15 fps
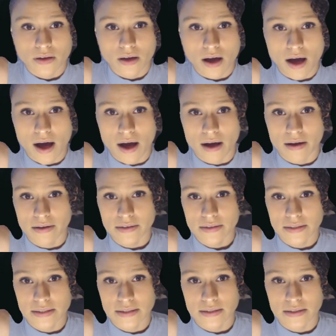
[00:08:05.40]

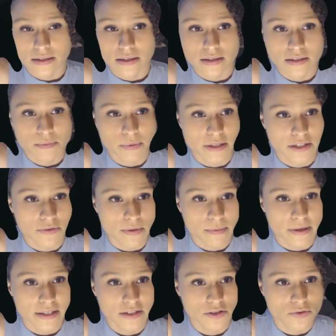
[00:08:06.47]
Ox gets
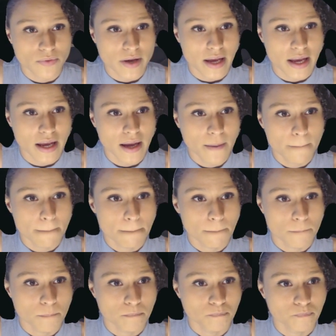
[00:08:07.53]
+3/+3.
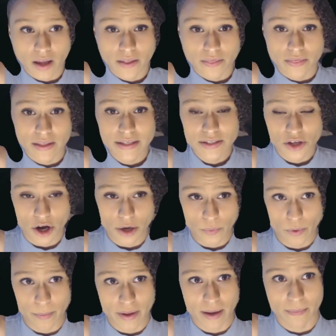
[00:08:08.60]
This card
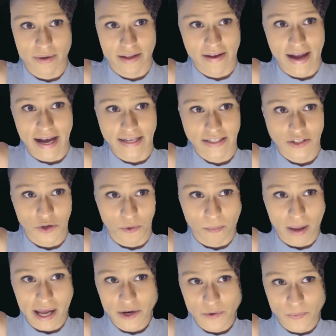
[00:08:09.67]
will be able to cast no
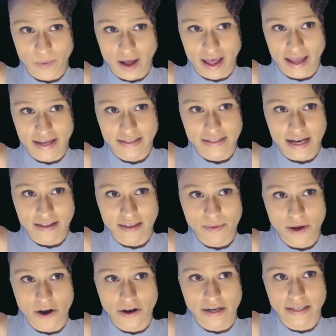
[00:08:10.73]
matter what. I think we
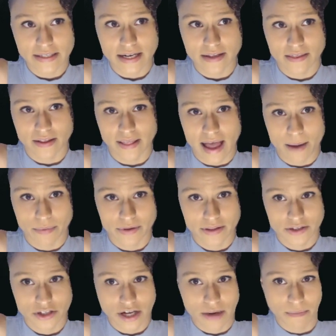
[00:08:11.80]
are going to take the Labyrinth
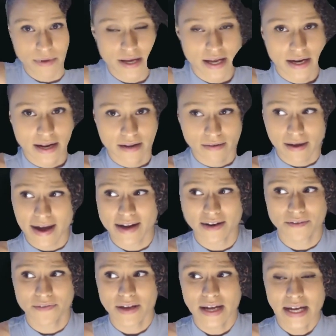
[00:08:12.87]
Champion and kind
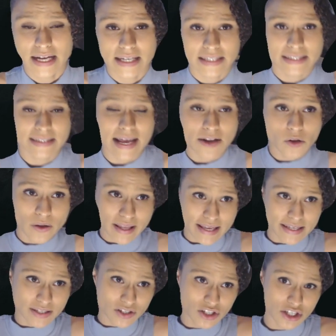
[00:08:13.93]
of settle
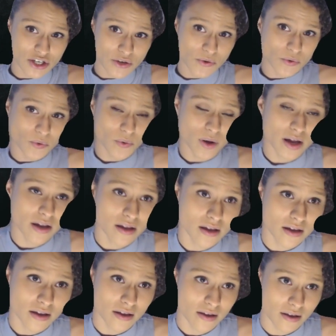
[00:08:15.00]
into
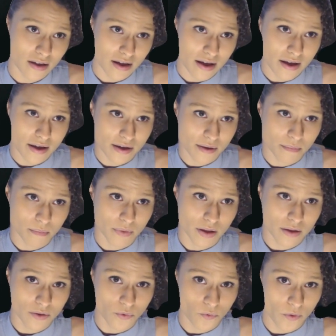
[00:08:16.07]

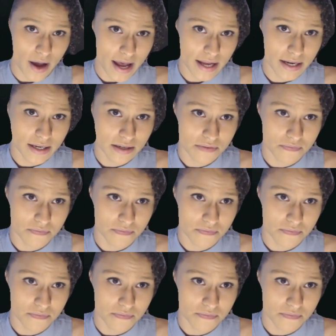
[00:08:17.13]
red.